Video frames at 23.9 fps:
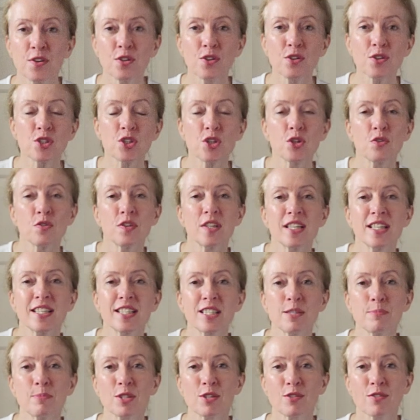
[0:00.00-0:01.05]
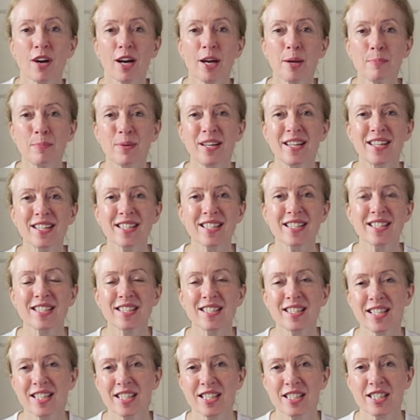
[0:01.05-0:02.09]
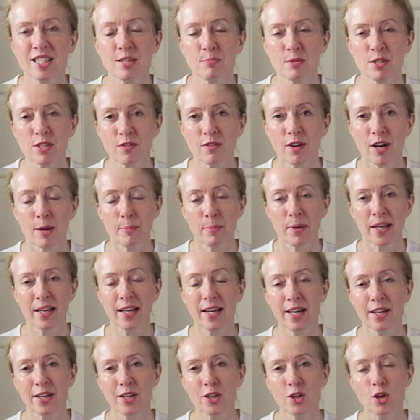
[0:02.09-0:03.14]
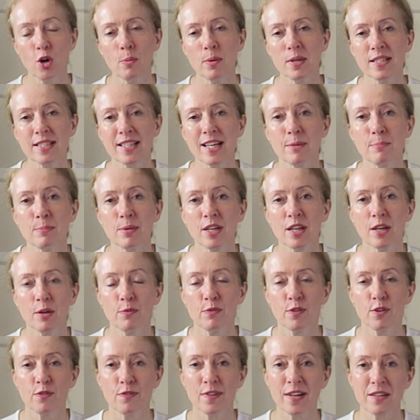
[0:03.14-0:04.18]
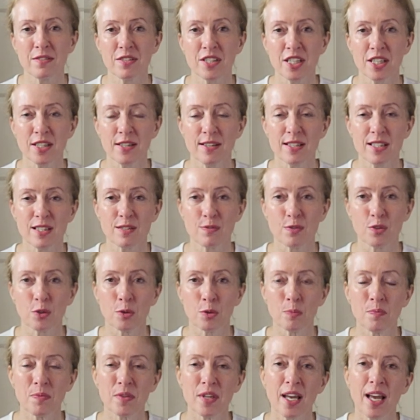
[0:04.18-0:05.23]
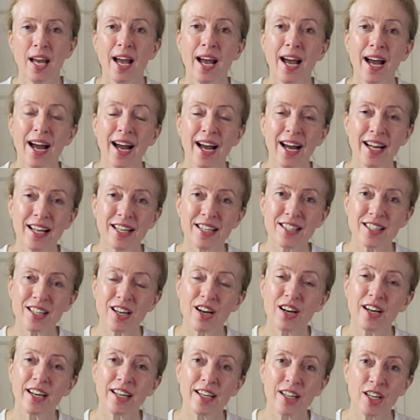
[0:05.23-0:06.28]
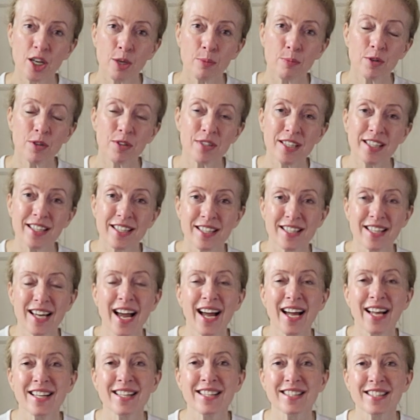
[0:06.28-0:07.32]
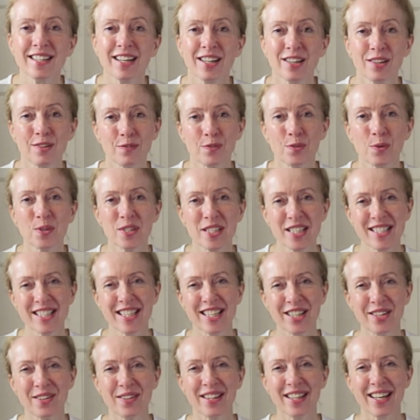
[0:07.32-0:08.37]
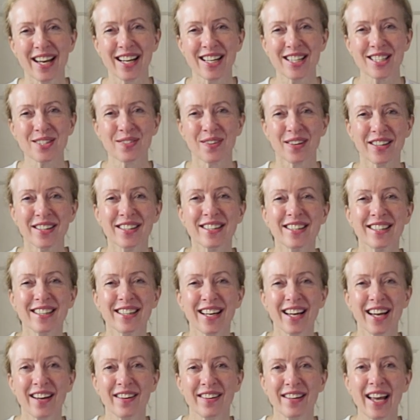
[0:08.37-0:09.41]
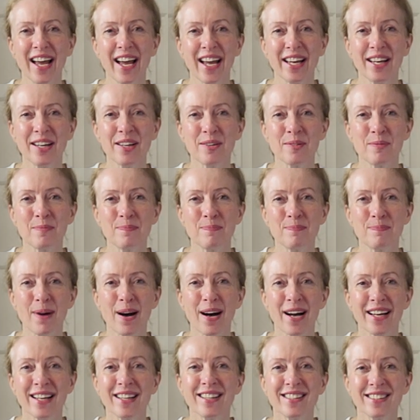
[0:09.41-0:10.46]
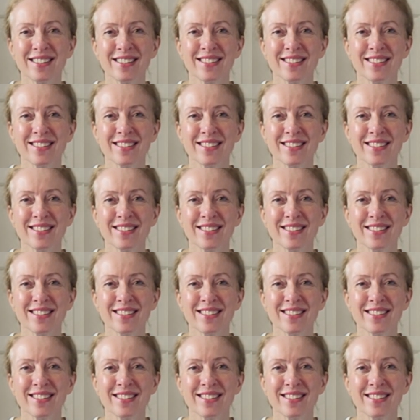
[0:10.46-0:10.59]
not already subscribed, please consider subscribing, and a comment down below if you found it useful. And I hope you did, and I look forward to seeing you in the next one. Okay, bye.